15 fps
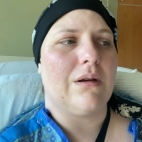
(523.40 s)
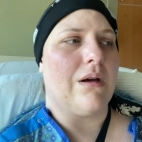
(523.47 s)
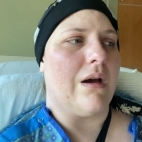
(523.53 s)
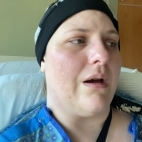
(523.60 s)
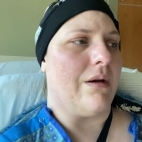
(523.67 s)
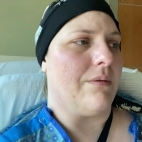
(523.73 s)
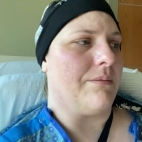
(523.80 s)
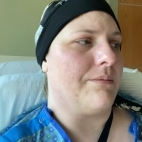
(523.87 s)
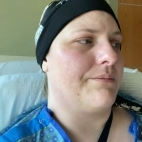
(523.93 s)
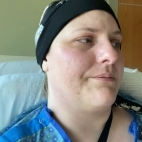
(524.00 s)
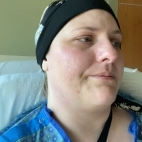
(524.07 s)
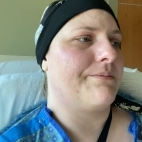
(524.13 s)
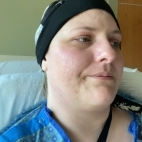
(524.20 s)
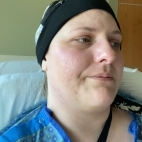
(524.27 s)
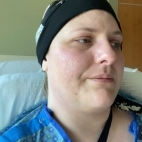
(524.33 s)
Um,
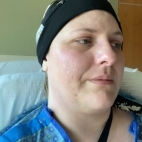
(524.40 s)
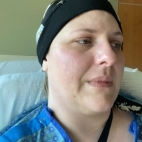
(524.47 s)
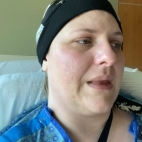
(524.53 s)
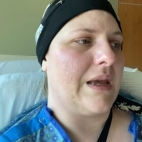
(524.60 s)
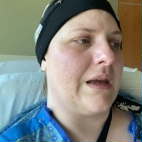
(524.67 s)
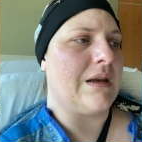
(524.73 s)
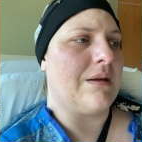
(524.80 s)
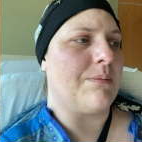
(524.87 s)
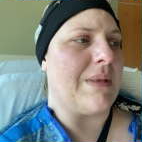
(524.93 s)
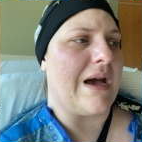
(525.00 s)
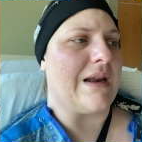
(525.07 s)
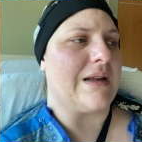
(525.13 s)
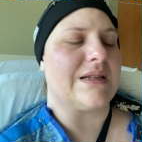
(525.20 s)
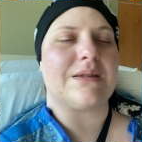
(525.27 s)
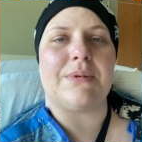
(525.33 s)
any
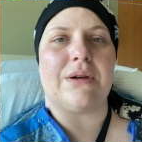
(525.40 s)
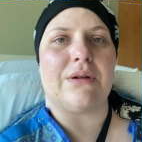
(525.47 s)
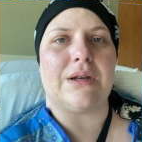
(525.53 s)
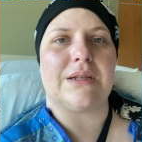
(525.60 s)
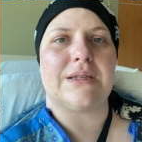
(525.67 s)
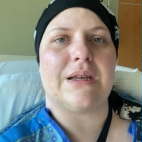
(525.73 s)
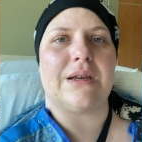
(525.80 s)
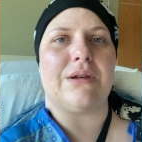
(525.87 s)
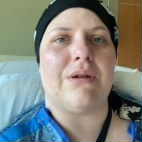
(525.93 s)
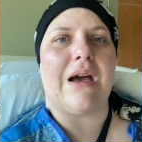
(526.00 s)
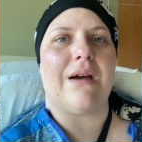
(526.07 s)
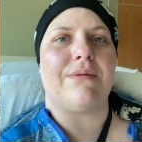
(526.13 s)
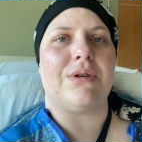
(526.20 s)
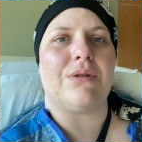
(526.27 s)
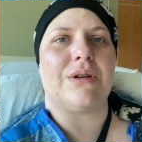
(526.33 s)
bad experience that you
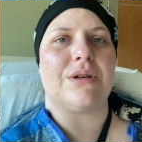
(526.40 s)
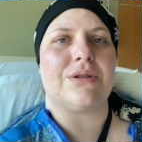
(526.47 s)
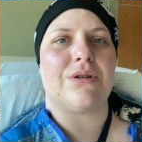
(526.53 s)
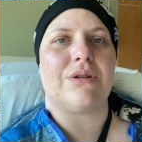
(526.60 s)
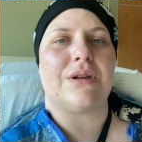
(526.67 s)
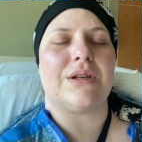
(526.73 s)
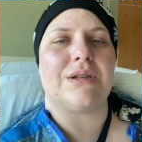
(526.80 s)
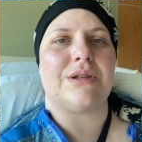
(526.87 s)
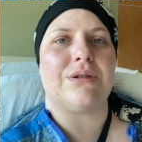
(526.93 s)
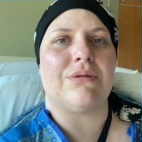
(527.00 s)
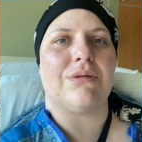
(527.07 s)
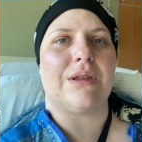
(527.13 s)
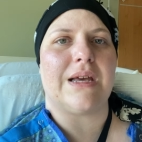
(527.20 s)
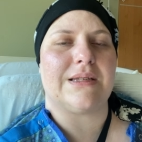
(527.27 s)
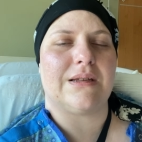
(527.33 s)
have, you can turn into
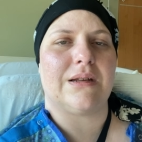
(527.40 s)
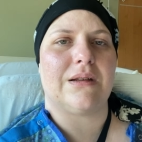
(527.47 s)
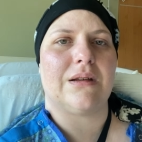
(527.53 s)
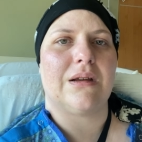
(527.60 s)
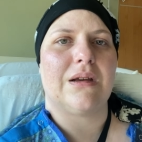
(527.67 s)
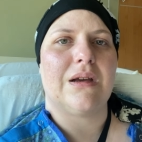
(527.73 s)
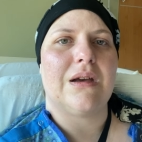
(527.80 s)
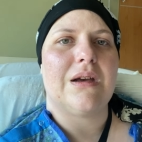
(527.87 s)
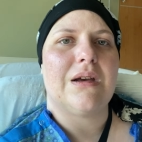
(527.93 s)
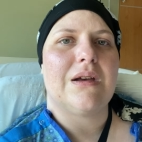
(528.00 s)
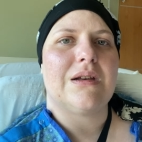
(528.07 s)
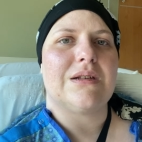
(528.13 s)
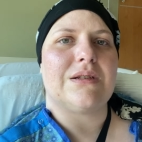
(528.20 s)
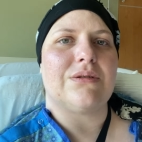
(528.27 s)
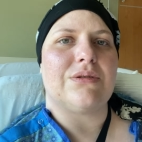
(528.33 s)
a lesson.
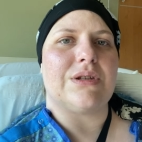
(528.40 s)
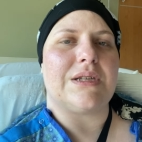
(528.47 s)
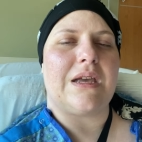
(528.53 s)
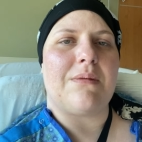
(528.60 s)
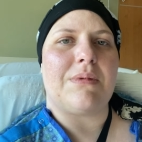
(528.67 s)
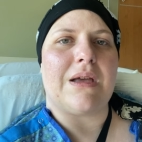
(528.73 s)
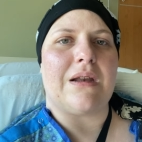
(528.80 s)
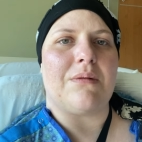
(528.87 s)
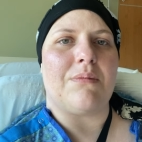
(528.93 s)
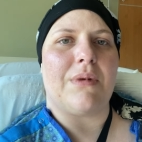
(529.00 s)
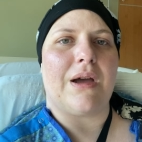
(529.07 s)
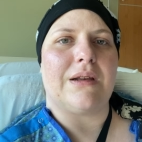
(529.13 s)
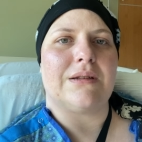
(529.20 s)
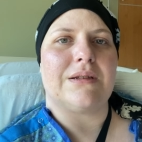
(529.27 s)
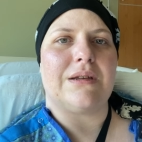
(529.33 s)
So just keep that in
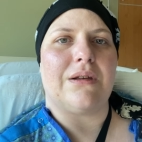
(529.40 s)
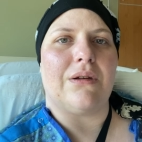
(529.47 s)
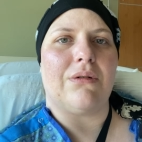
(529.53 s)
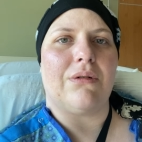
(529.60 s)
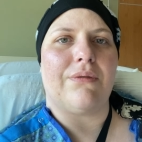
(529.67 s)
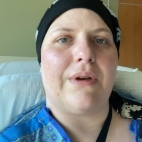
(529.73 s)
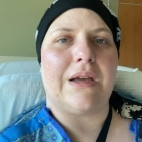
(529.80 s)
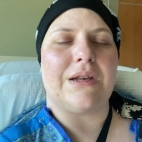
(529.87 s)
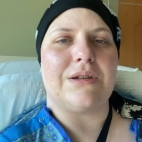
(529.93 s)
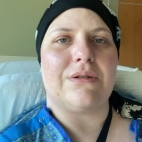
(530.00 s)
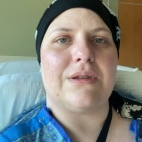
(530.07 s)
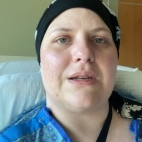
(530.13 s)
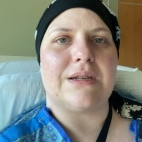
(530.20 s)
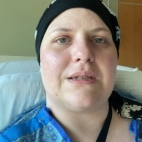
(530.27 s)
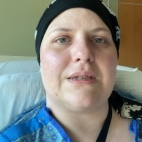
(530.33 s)
mind. You know, if I can do
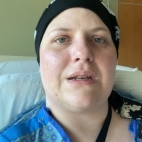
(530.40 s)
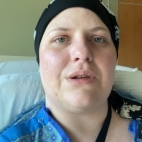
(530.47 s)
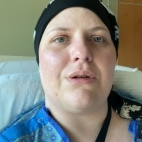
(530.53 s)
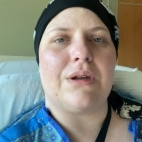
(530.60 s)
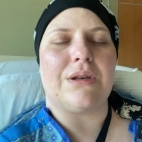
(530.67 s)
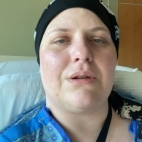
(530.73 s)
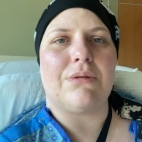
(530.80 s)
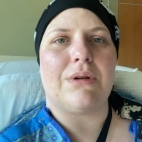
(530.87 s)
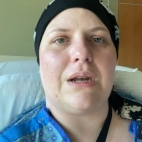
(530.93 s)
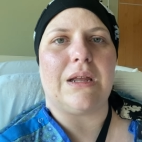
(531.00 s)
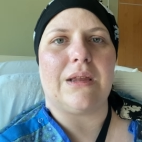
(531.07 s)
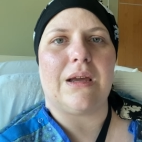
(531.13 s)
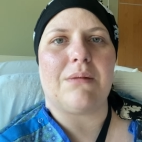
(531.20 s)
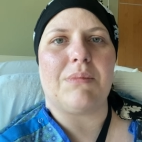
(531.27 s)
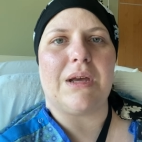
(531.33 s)
this, then you can do
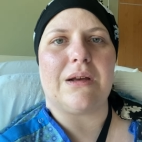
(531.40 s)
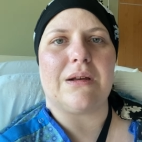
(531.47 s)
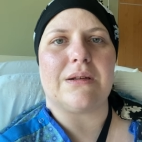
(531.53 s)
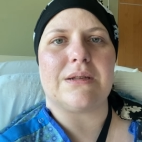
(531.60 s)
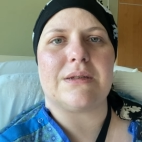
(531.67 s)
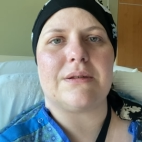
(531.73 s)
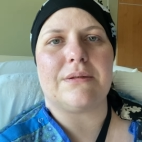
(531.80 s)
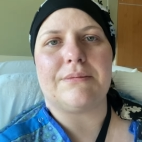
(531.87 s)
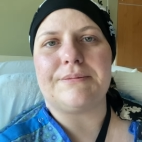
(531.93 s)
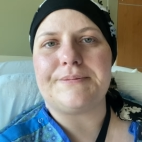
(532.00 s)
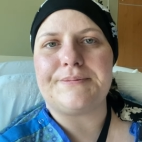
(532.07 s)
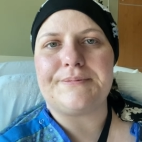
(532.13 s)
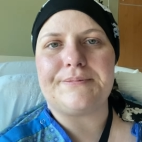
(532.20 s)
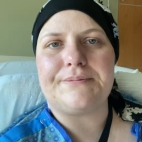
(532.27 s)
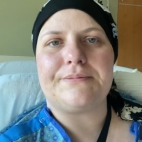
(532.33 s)
anything because
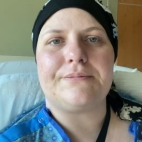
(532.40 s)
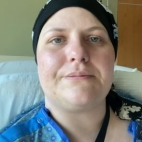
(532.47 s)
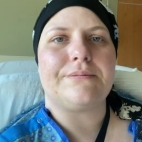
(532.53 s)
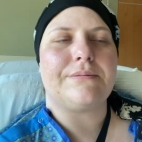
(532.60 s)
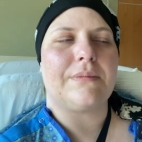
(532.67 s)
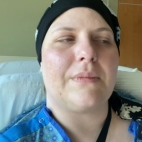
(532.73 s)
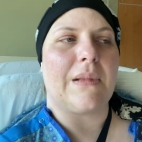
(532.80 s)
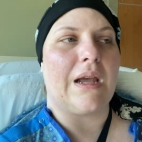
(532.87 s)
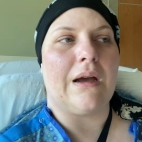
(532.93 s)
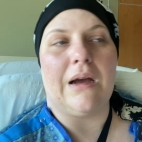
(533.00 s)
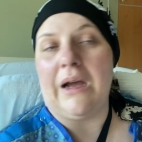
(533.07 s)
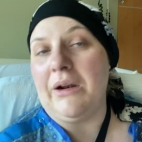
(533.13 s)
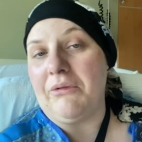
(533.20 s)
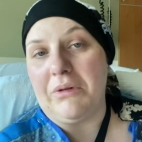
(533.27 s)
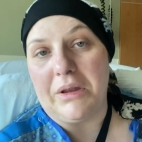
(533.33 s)

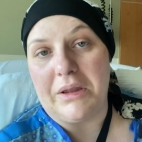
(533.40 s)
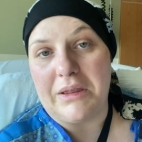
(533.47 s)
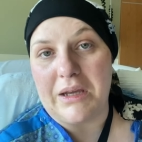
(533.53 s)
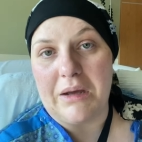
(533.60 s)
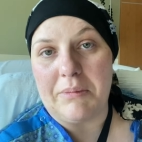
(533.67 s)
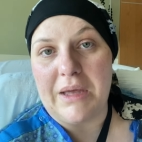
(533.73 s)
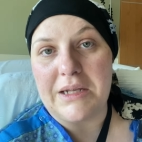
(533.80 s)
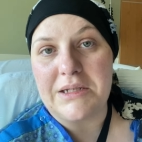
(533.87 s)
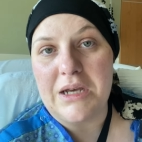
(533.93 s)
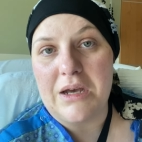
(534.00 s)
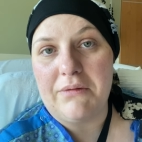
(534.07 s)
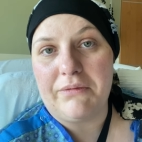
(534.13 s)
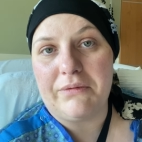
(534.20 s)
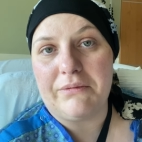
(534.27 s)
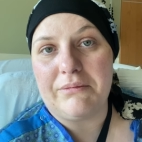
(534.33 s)
I don't really think I'm that
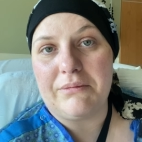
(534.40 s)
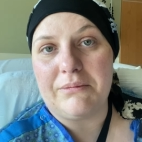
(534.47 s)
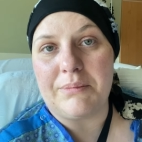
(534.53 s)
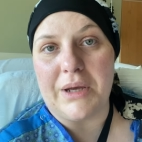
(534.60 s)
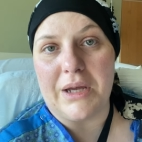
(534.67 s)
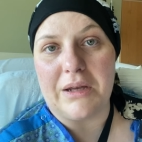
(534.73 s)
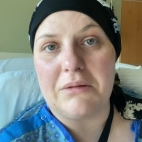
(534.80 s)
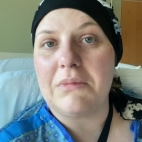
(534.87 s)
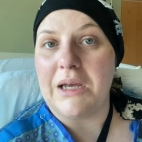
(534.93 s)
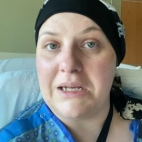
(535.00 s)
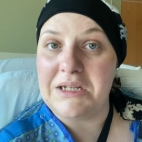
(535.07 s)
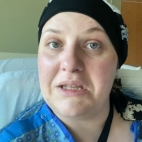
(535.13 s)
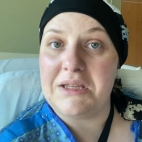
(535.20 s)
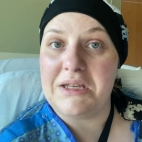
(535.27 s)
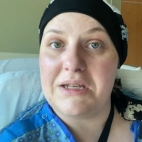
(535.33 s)
tough, but I
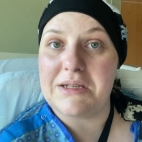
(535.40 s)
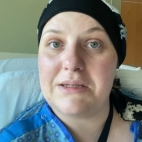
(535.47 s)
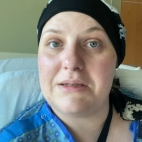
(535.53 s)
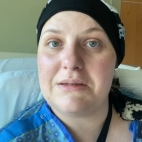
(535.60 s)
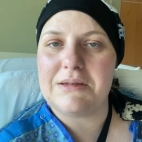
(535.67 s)
did this.